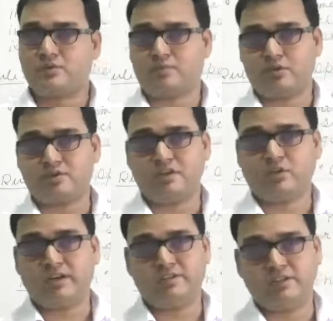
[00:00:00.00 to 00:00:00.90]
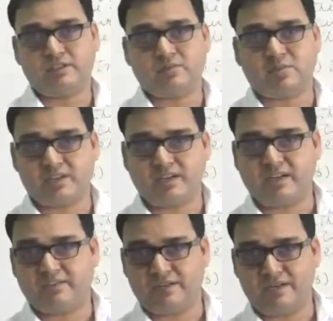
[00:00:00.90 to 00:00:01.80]
proceed only with present
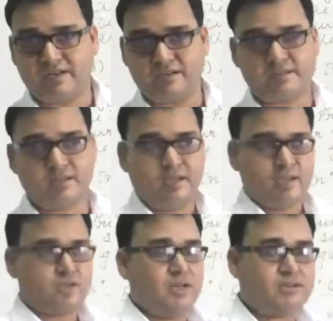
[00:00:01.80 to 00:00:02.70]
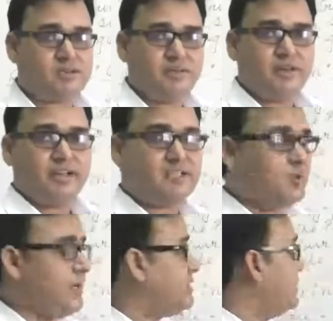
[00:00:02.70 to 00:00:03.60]
indefinite tense. So let's have the next
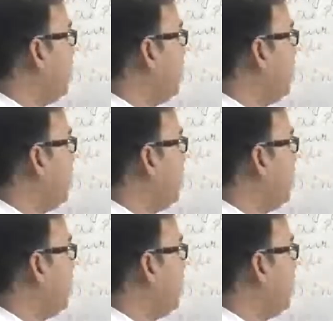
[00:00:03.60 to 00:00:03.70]
point.